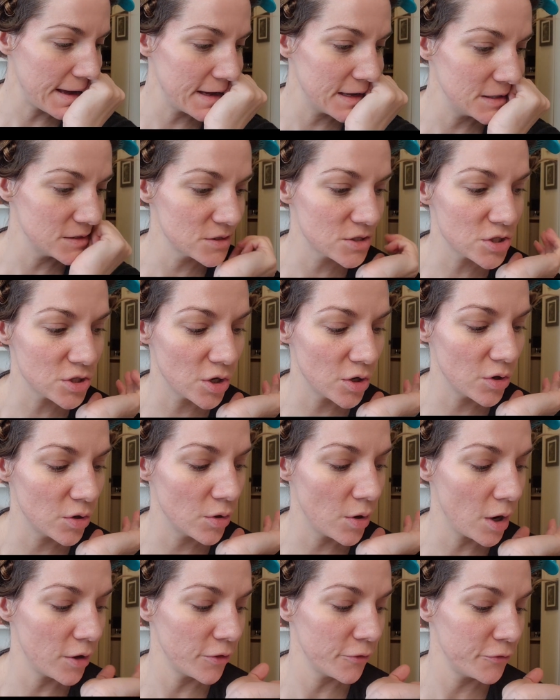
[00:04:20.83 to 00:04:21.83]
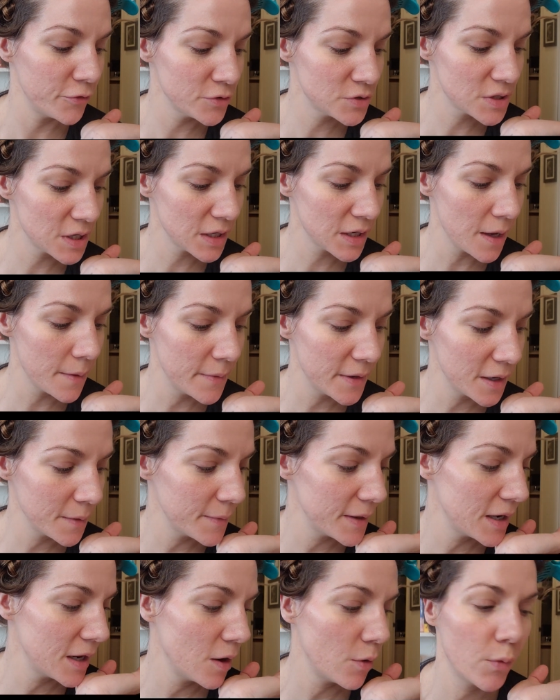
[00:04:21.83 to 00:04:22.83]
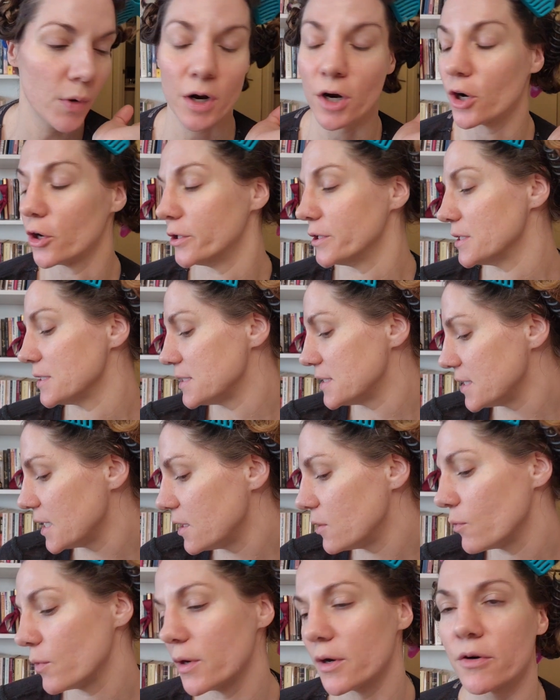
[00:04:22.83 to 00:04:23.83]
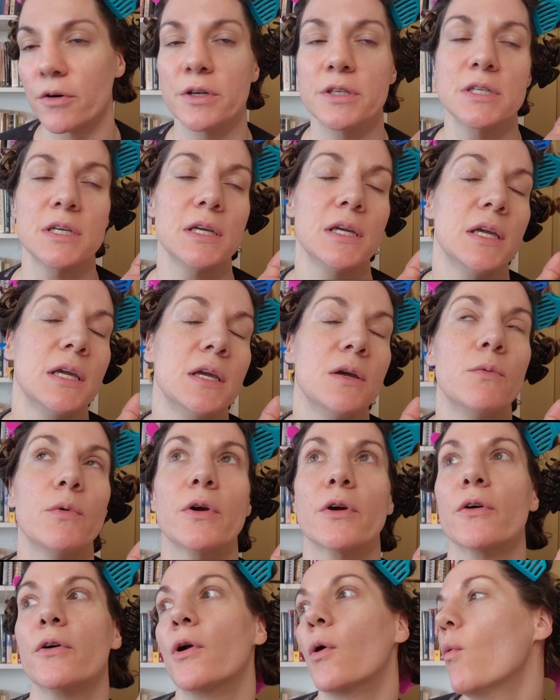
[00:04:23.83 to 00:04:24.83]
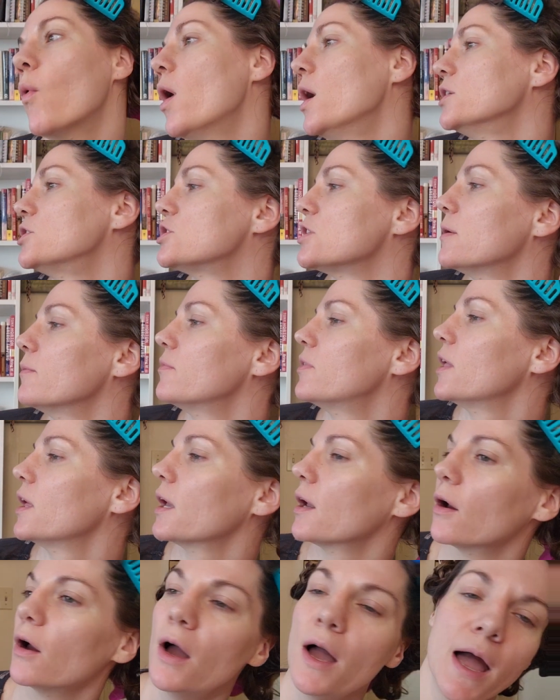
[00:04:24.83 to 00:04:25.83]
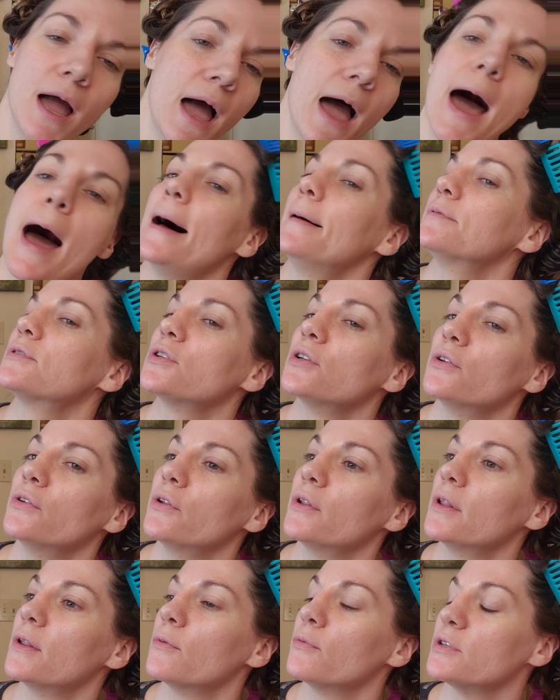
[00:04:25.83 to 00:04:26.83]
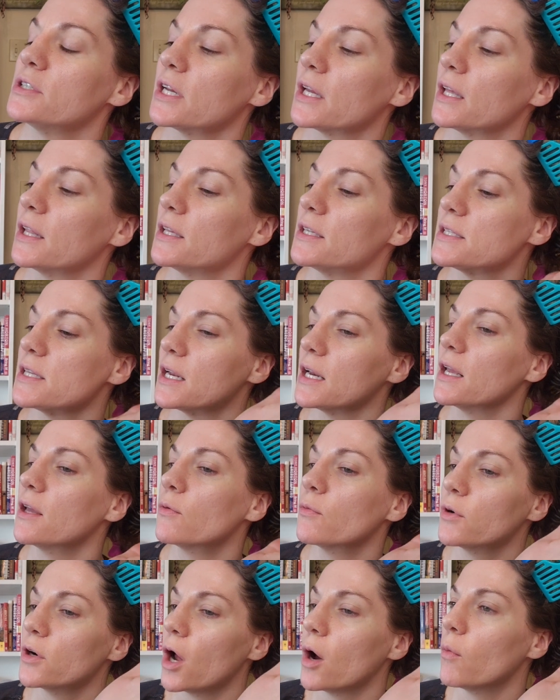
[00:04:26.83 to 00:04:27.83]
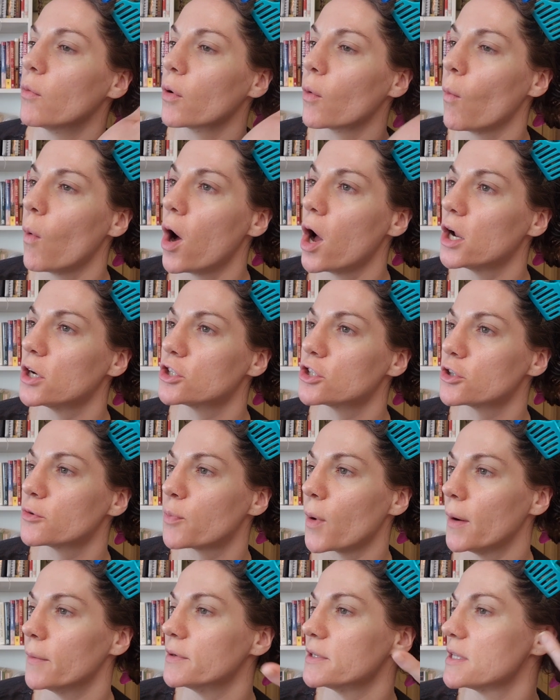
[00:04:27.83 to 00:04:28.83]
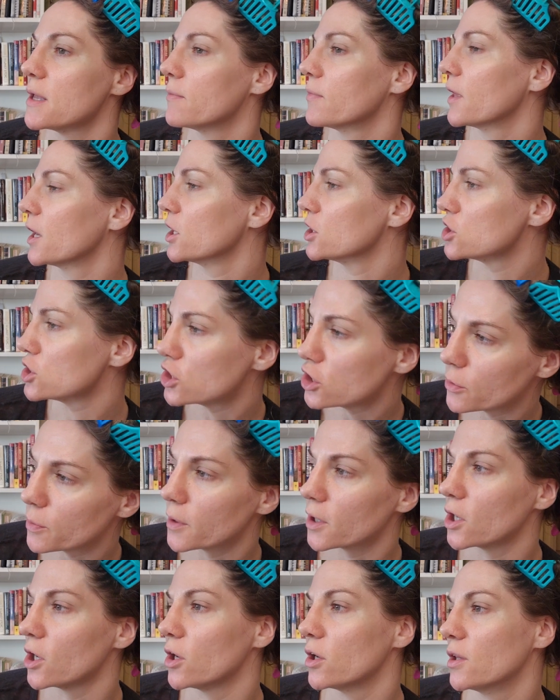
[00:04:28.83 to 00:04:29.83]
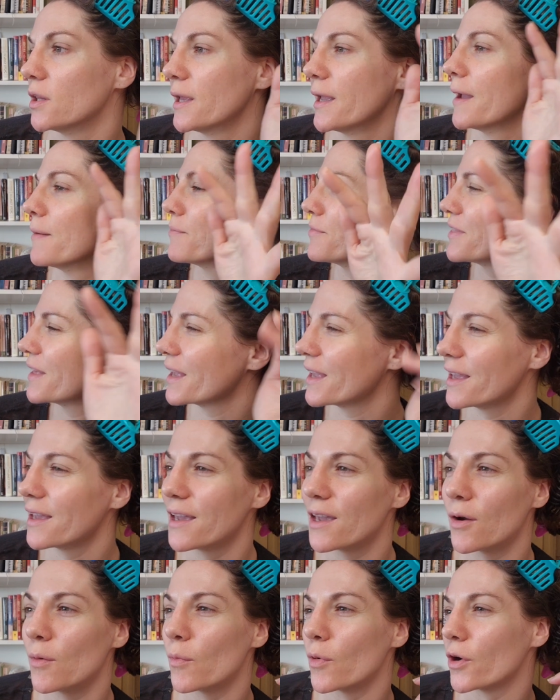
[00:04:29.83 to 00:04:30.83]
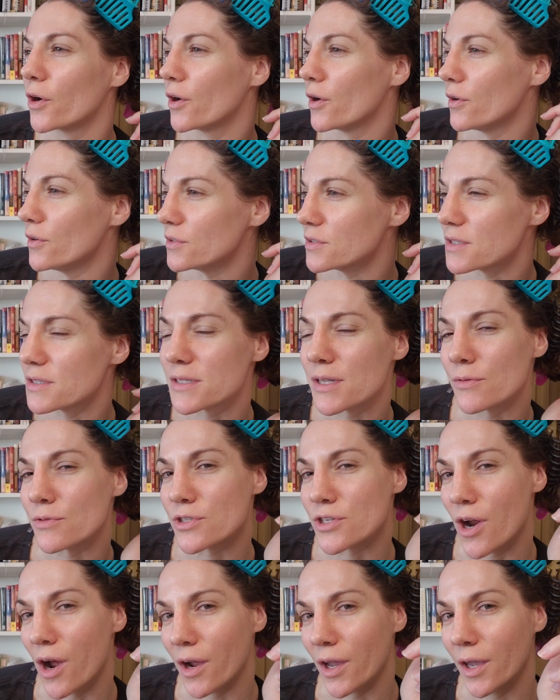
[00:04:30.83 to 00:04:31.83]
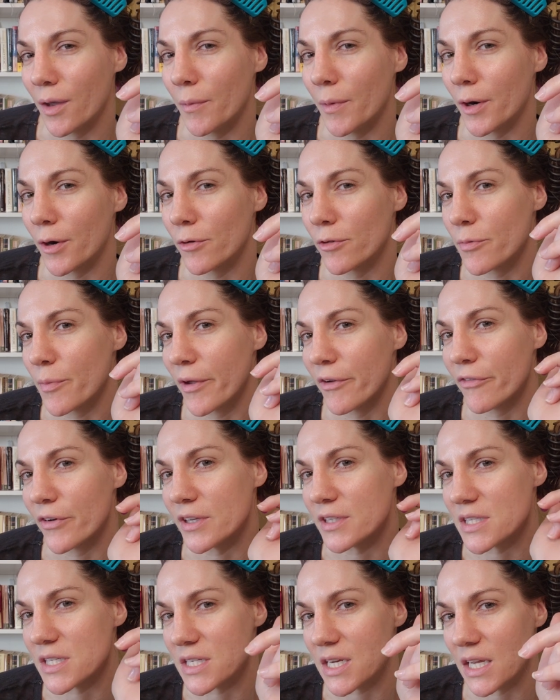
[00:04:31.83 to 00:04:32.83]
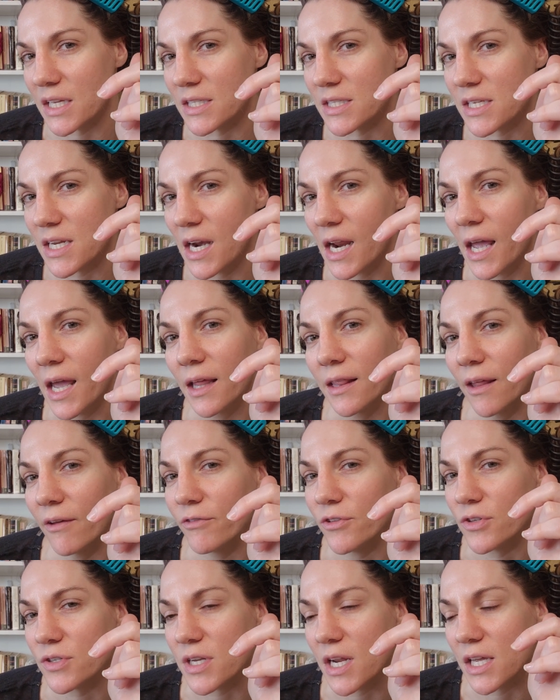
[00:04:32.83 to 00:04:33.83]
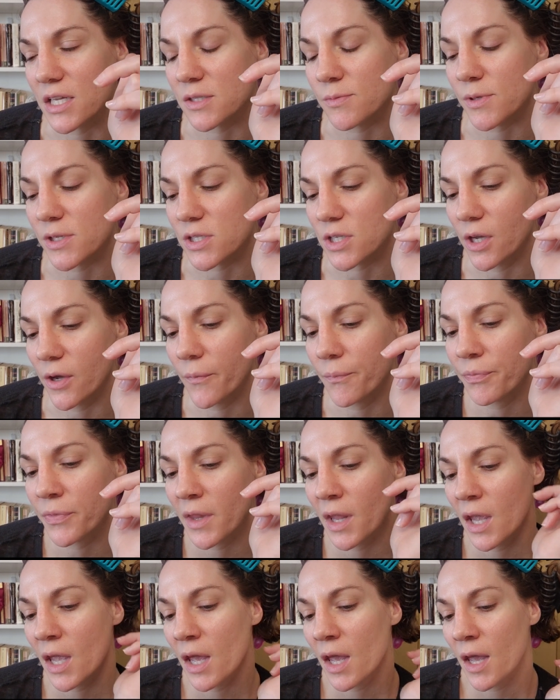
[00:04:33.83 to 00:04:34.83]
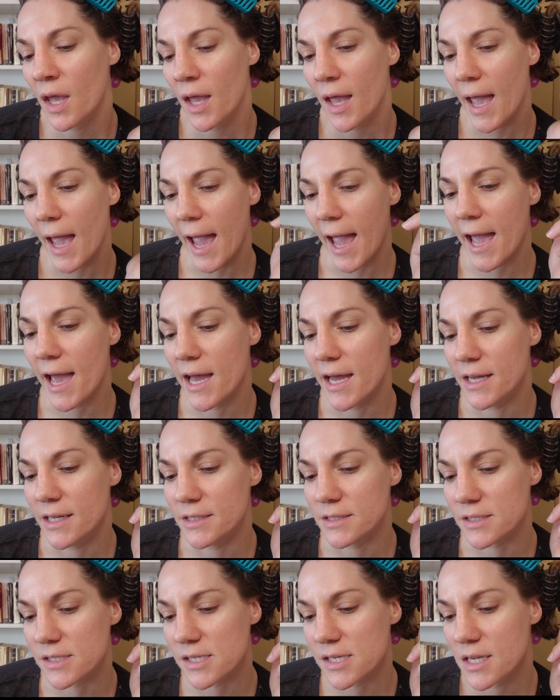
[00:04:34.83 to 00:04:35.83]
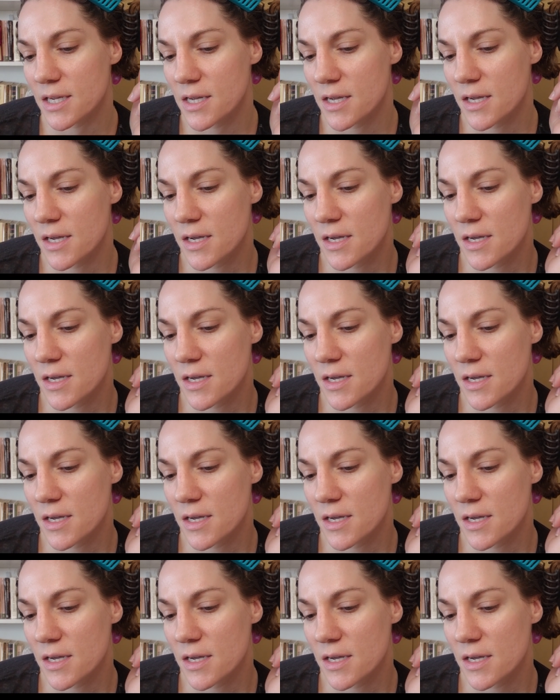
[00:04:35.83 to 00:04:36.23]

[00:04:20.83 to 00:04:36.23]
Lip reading: And so the food's going to come any minute. We are going to sit, we are going to eat, we are going to watch something absolutely ridiculous that Ian would not want to watch. Probably something super girly. I'm thinking Gilmore Girls, because I was talking about it with my friend Stace today. Love you, Stace. Miss you. And